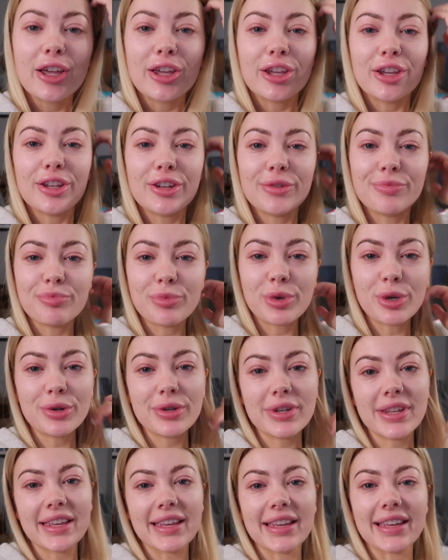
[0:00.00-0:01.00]
Good
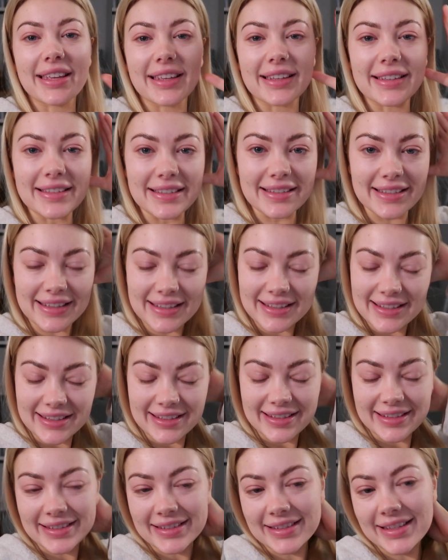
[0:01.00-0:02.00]

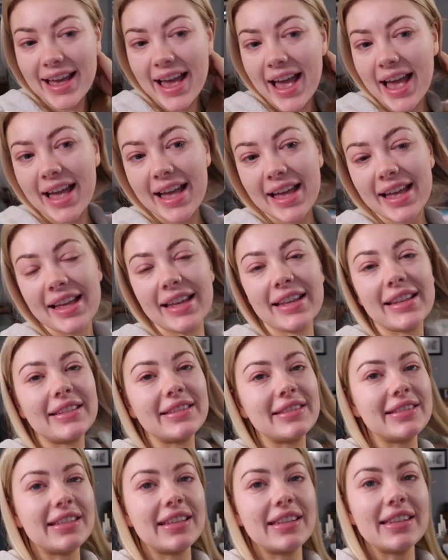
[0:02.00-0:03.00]
morning.
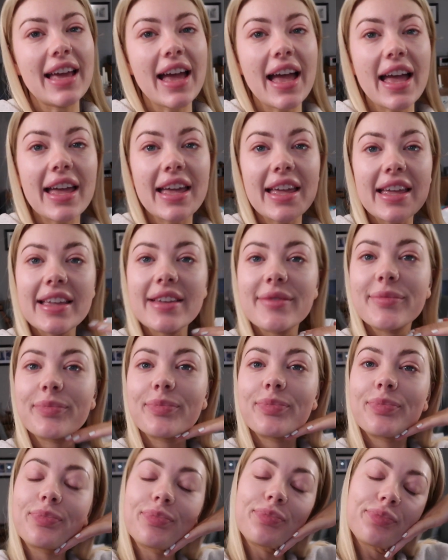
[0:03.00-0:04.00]
And today
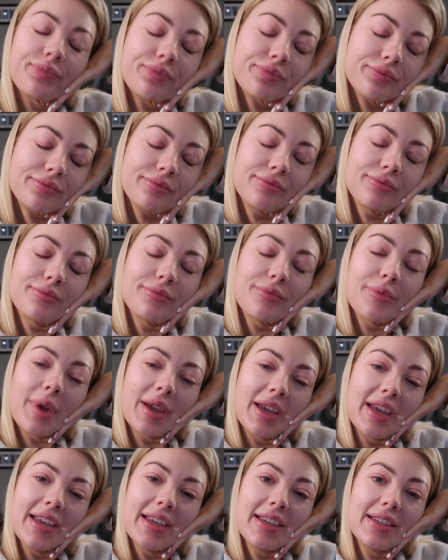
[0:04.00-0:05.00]

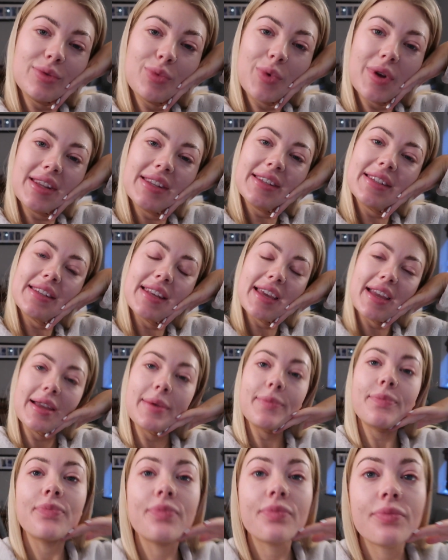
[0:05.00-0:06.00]
it is Wednesday